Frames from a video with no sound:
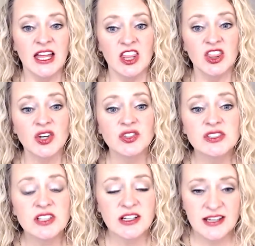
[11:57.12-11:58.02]

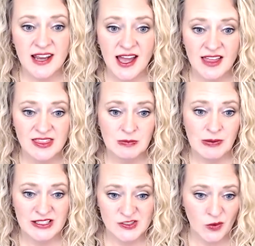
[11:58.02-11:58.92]
those are not the
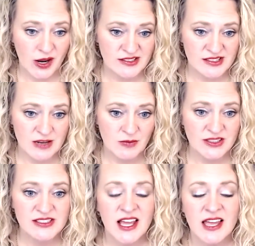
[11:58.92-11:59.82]
best why
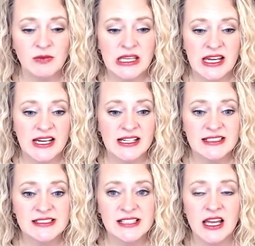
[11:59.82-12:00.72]
statements. And
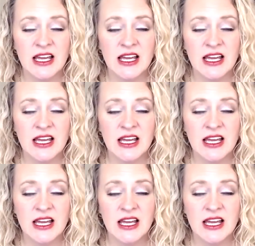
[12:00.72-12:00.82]
because